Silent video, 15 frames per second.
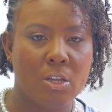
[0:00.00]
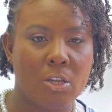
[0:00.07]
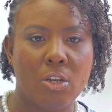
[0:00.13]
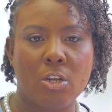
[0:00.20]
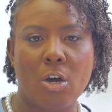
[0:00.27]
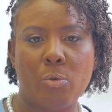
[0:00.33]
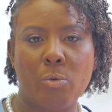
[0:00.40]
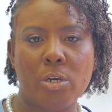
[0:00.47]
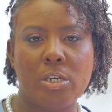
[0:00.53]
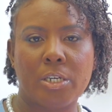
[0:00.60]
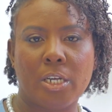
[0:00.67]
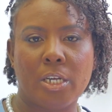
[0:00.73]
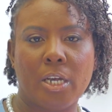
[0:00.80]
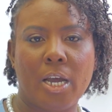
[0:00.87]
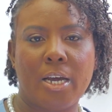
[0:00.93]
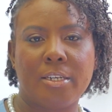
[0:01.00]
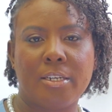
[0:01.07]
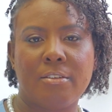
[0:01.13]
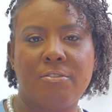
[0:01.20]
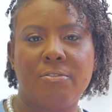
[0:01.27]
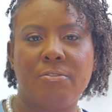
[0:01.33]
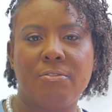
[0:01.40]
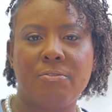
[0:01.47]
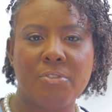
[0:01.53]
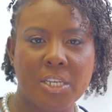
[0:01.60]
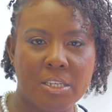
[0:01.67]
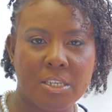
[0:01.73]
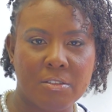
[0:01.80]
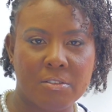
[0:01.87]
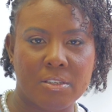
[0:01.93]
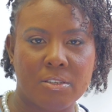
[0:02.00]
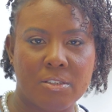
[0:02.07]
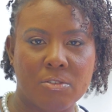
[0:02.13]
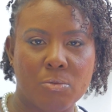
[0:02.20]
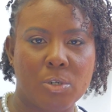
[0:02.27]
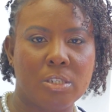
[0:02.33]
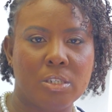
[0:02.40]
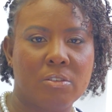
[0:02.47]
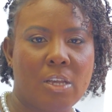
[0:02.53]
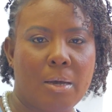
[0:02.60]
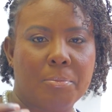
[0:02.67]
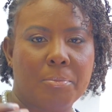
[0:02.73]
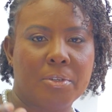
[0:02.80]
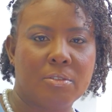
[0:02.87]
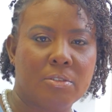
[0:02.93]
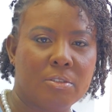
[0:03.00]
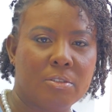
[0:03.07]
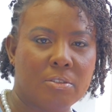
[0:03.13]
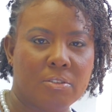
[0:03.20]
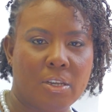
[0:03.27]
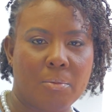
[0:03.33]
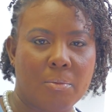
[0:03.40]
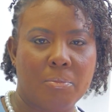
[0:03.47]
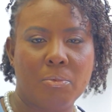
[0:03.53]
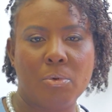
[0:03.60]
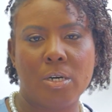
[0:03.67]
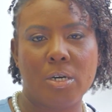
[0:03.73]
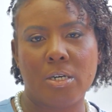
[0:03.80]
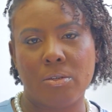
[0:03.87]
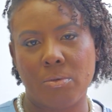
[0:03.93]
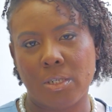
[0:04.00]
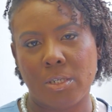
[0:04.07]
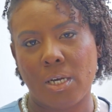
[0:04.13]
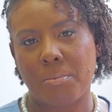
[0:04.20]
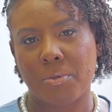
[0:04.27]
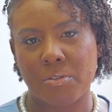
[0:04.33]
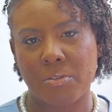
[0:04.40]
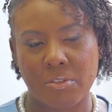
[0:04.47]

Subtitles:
Now we're looking at the phases. What happens in step 1, what happens